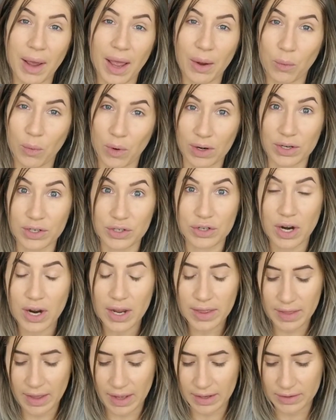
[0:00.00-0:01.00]
I want to
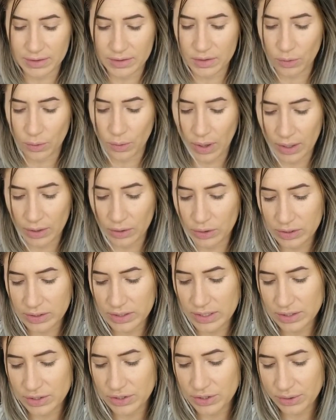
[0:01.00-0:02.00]
try that. So I looked
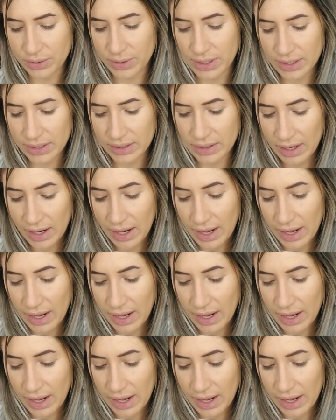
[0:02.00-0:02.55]
into it,